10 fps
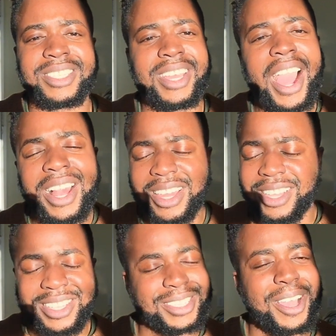
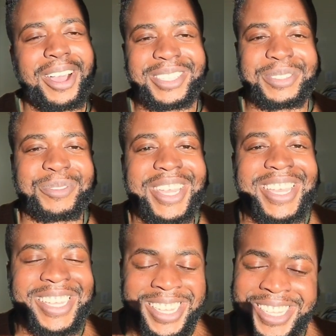styling is awesome,
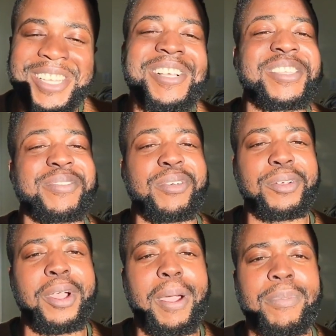right? So if you
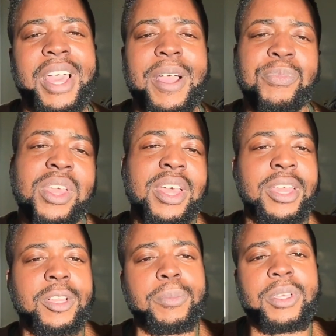want to copy that,
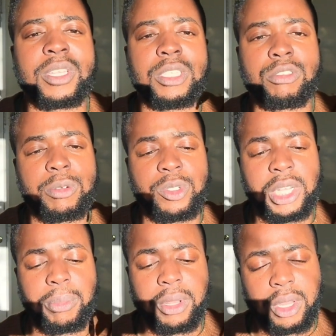it'll be in the description
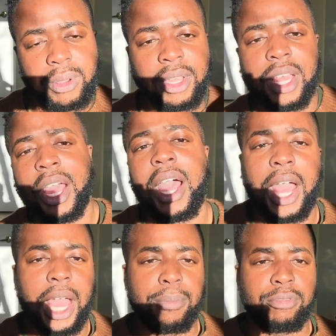down below. I